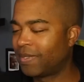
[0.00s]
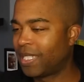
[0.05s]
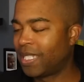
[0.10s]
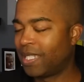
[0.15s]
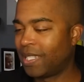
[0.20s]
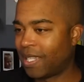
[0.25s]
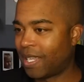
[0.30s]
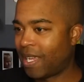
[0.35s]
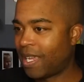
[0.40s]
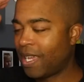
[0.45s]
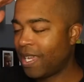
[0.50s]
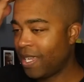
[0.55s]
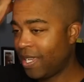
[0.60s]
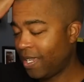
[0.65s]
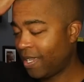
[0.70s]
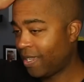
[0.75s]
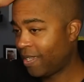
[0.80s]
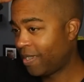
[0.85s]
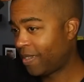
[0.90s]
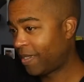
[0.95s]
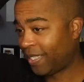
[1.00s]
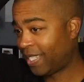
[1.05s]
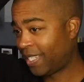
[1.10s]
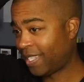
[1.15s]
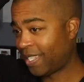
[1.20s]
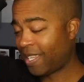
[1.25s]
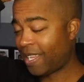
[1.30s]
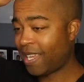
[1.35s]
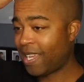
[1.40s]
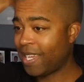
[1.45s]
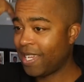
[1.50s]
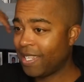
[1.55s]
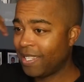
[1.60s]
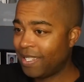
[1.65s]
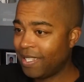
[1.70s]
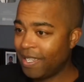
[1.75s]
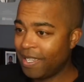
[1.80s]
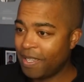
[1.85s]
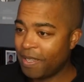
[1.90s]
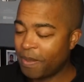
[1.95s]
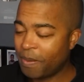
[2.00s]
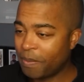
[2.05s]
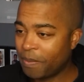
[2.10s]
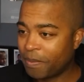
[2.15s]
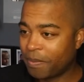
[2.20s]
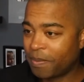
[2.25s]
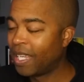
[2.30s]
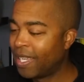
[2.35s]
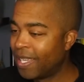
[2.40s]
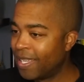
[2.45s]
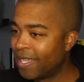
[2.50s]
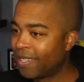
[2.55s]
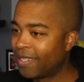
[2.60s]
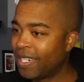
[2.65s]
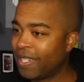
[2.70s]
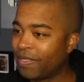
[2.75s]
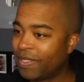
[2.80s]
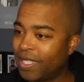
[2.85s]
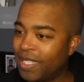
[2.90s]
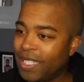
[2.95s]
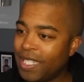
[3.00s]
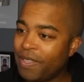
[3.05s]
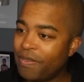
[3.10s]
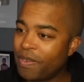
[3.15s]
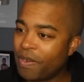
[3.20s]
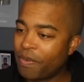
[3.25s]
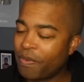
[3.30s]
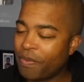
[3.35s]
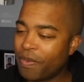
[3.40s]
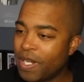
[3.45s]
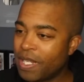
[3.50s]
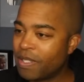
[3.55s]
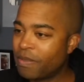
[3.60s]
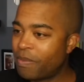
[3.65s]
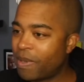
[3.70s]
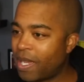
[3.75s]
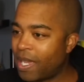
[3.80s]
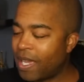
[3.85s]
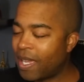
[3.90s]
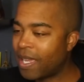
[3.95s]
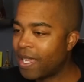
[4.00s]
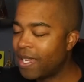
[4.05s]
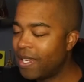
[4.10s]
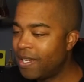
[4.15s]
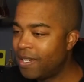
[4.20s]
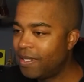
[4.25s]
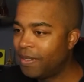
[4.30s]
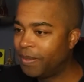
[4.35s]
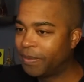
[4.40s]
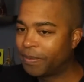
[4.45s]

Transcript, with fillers: He's lying. He's lying to him. You're gonna have to leave your friends behind.